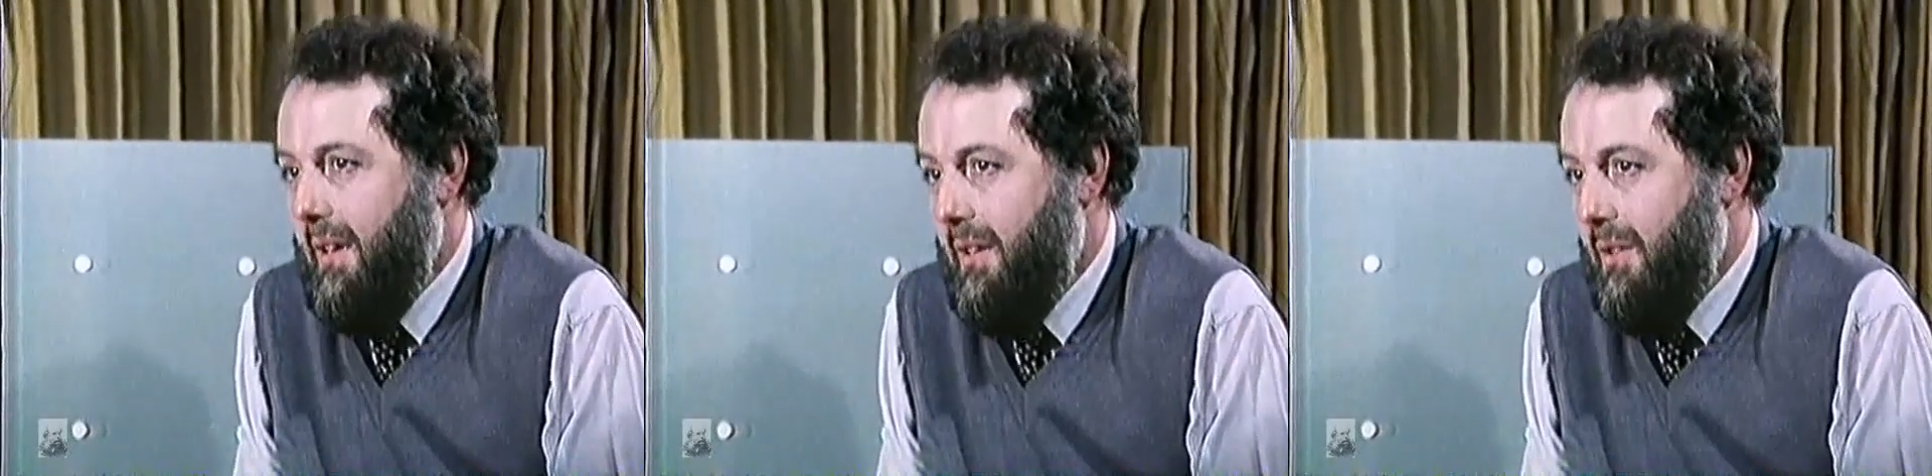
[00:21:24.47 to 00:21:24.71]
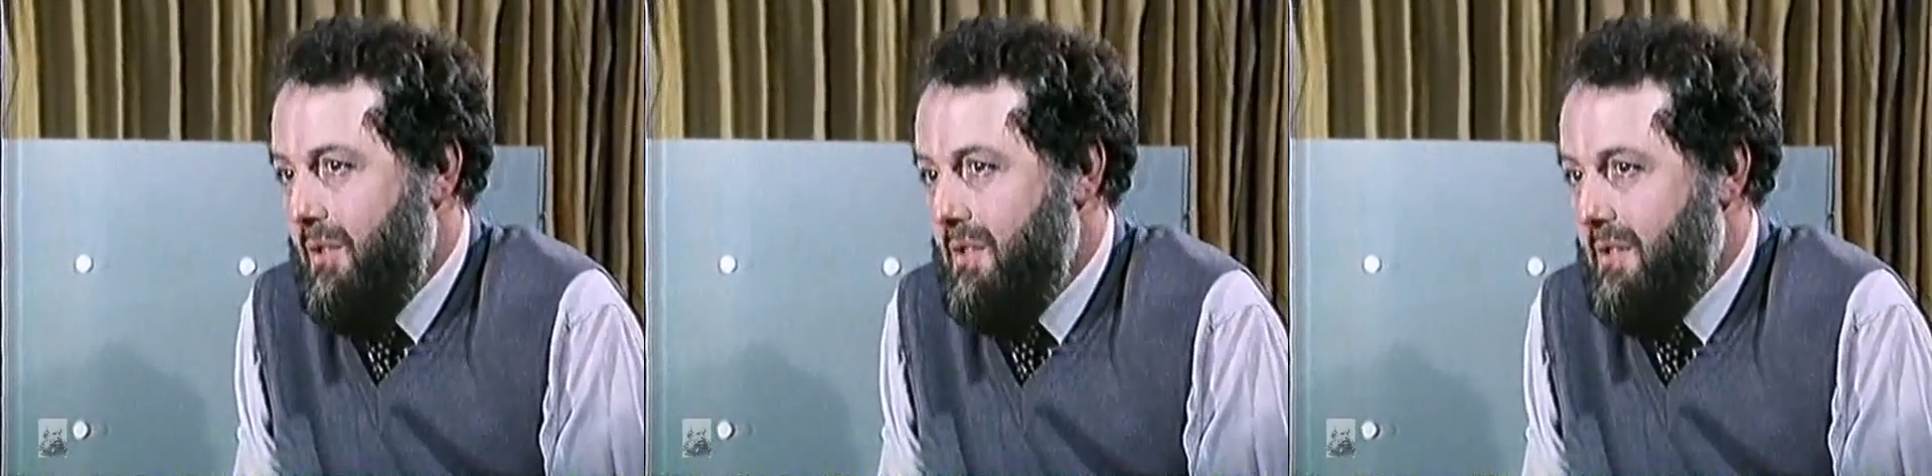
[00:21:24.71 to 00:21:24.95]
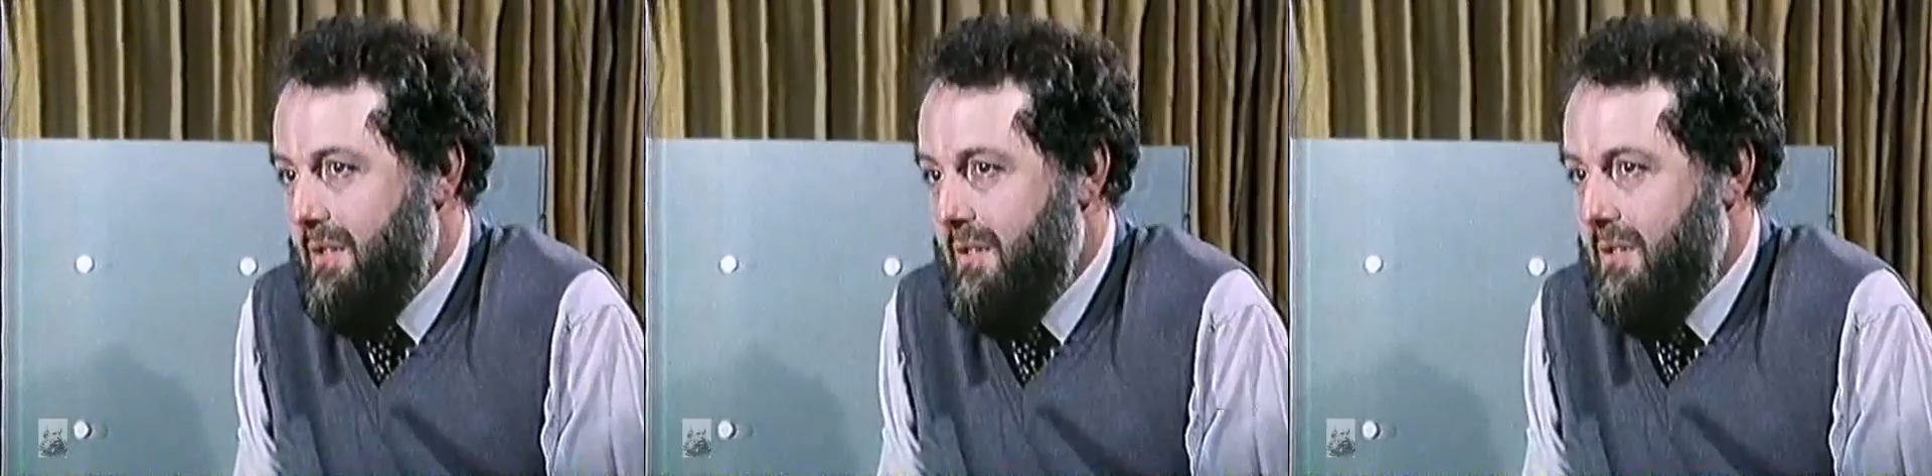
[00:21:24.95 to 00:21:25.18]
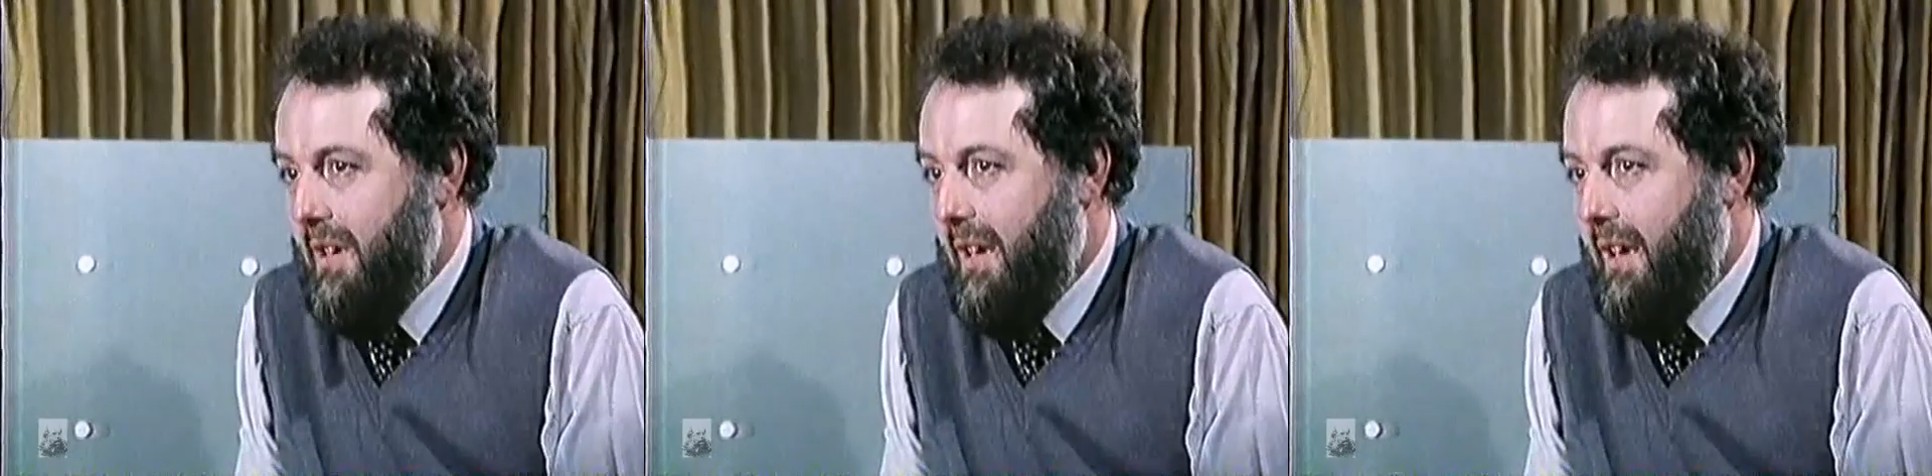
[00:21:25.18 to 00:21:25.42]
used to
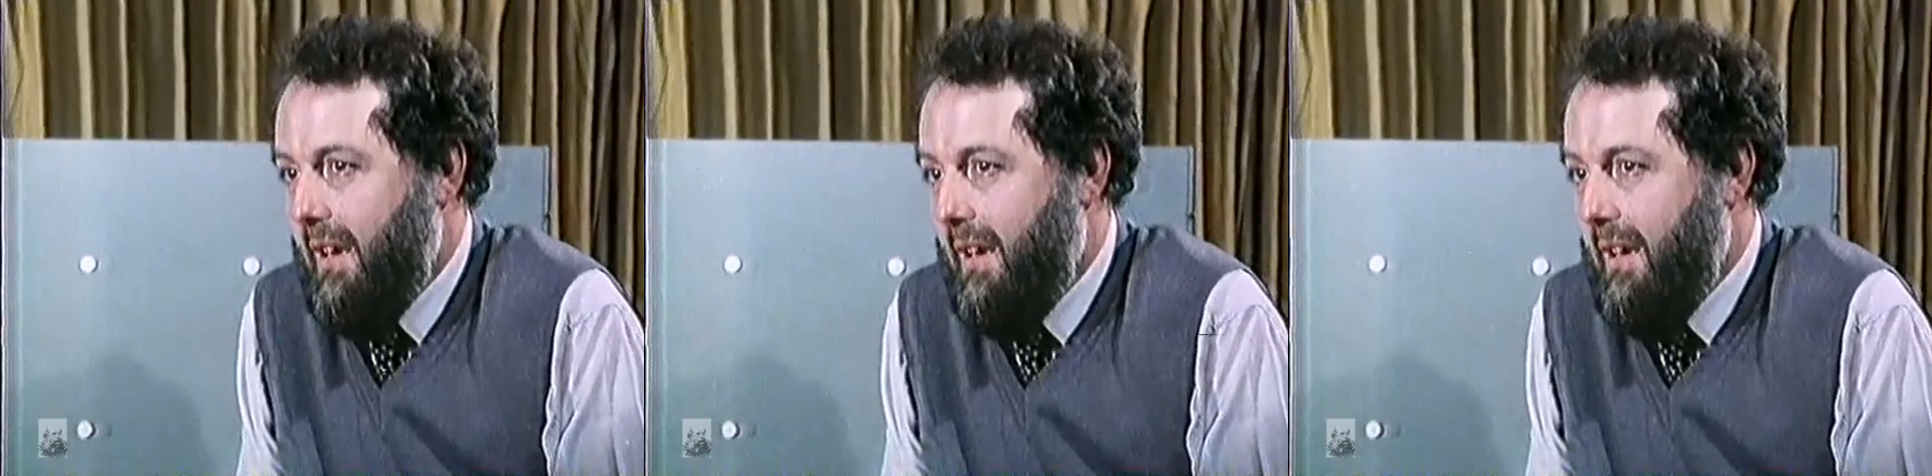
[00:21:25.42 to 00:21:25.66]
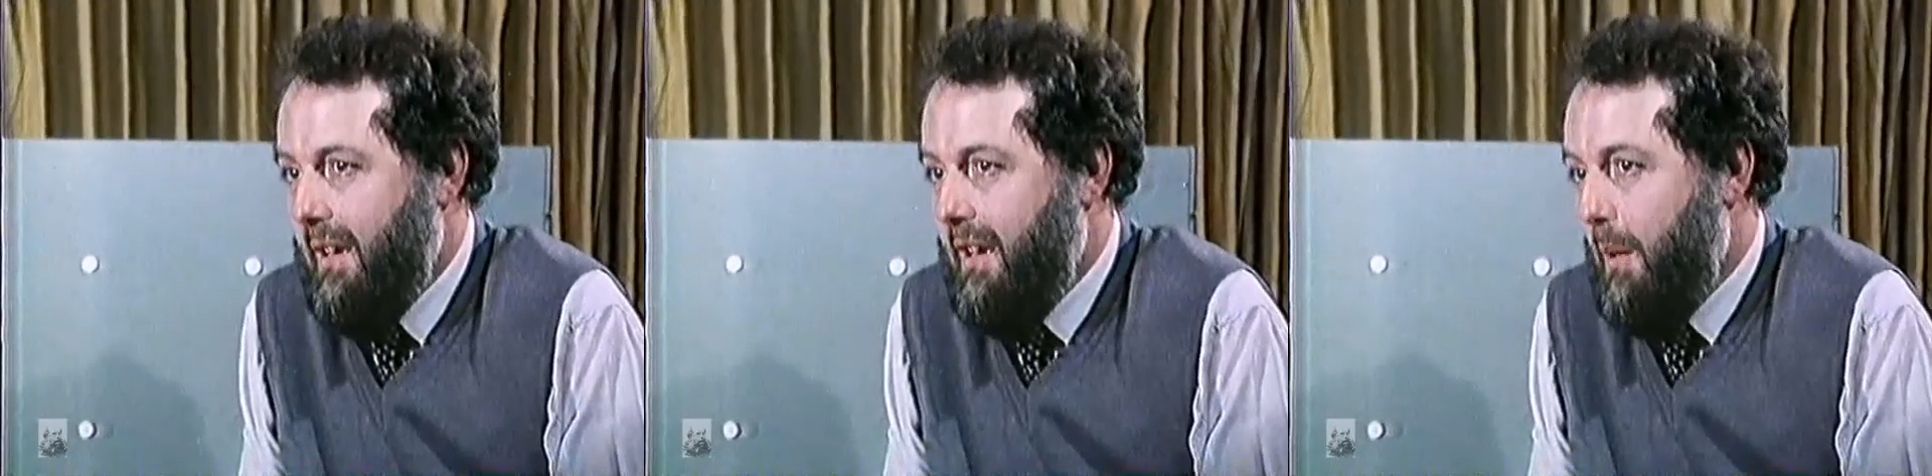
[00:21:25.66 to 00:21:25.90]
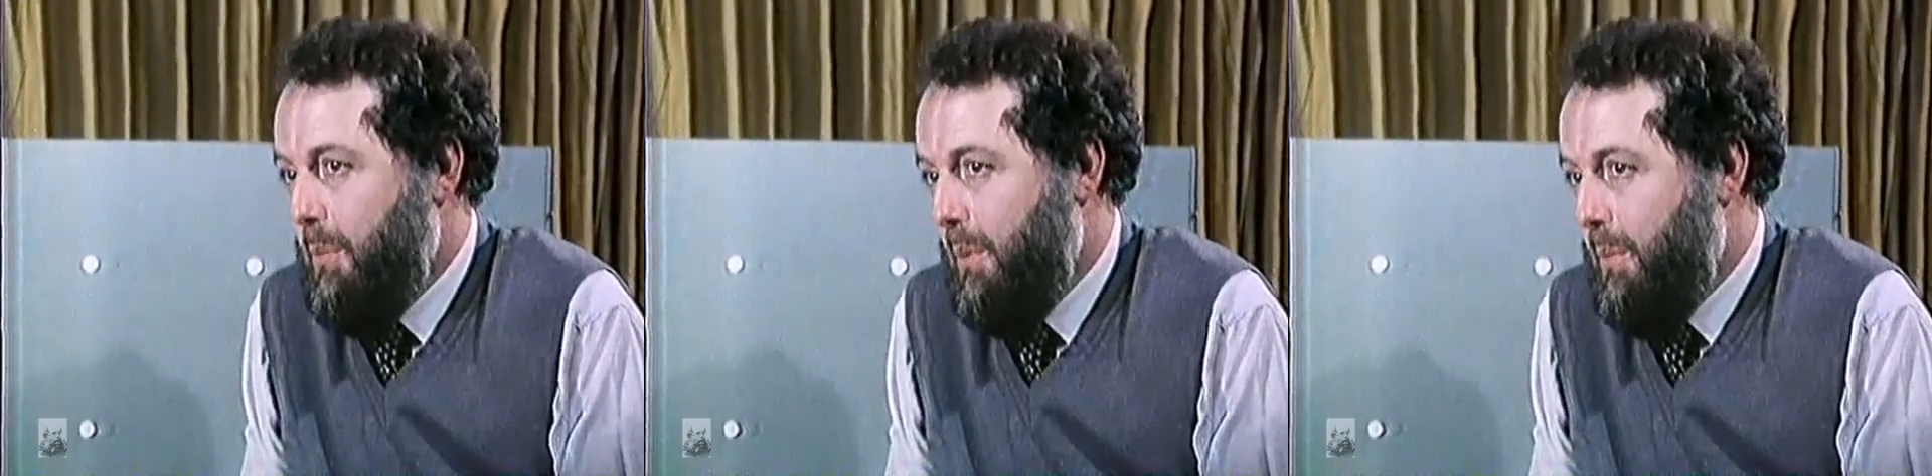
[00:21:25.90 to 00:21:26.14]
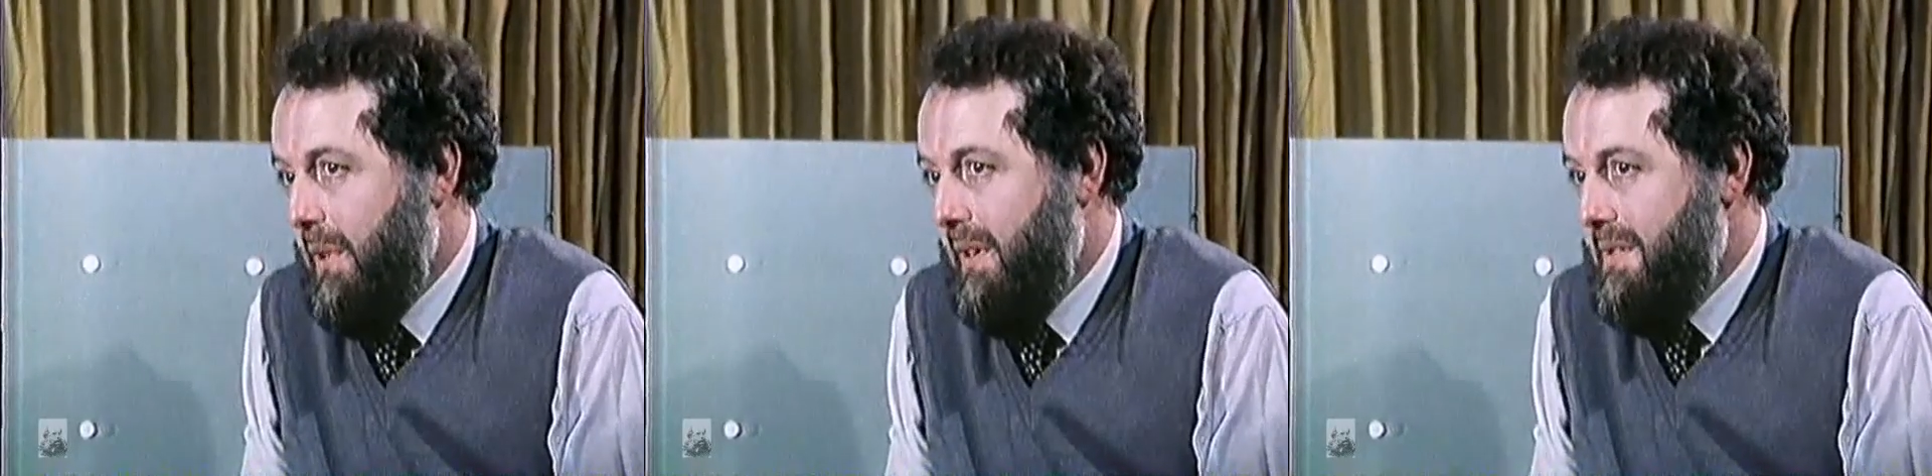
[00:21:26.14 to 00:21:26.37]
drinking a couple of
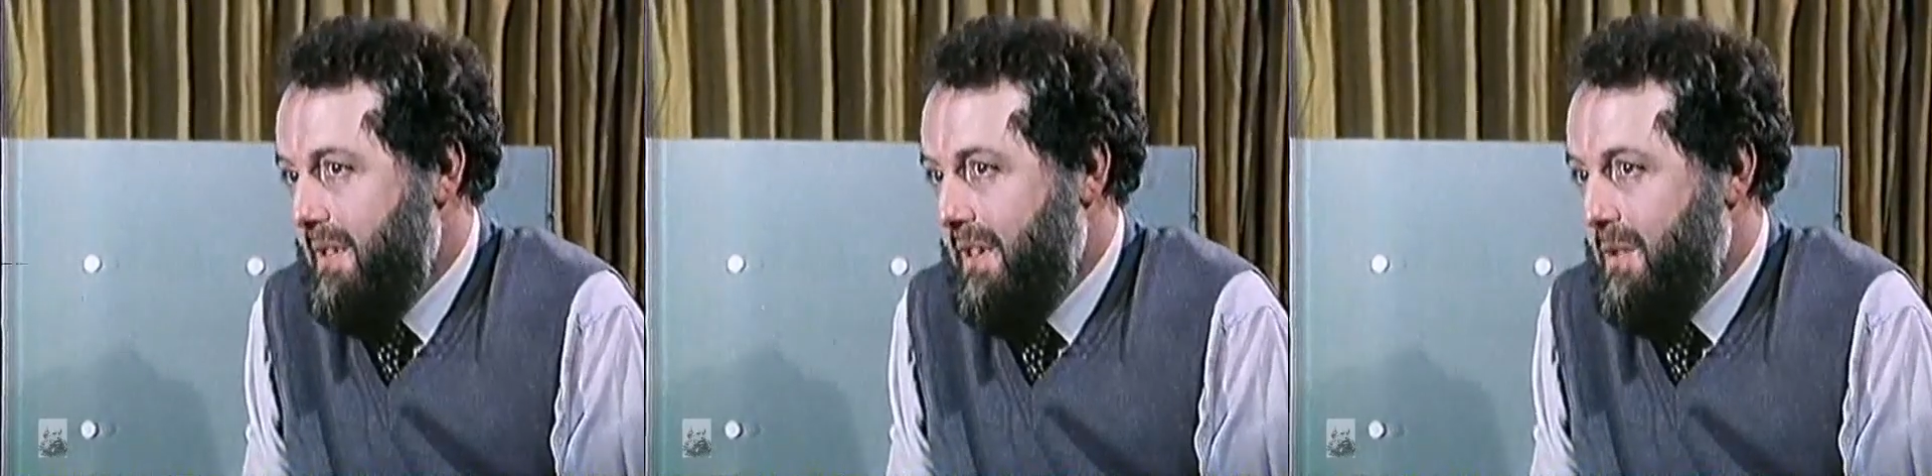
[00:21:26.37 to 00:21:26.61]
beers on